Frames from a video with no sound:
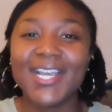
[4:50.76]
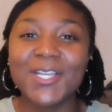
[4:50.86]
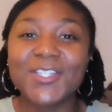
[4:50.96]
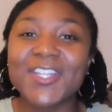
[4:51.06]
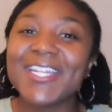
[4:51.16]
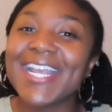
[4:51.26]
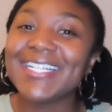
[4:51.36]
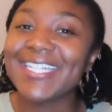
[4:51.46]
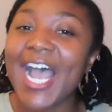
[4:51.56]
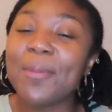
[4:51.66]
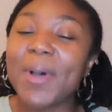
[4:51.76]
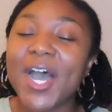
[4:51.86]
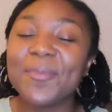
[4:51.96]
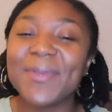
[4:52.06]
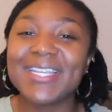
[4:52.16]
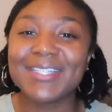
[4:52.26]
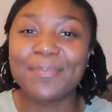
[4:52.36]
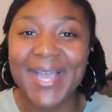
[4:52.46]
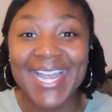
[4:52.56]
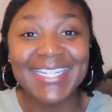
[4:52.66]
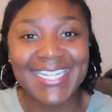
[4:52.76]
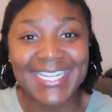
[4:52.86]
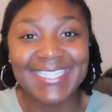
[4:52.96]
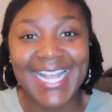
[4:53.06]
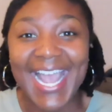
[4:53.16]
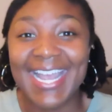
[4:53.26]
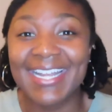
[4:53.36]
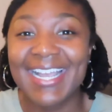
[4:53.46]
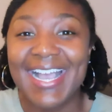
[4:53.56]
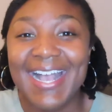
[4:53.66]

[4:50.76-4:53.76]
So the next app up is My TSA.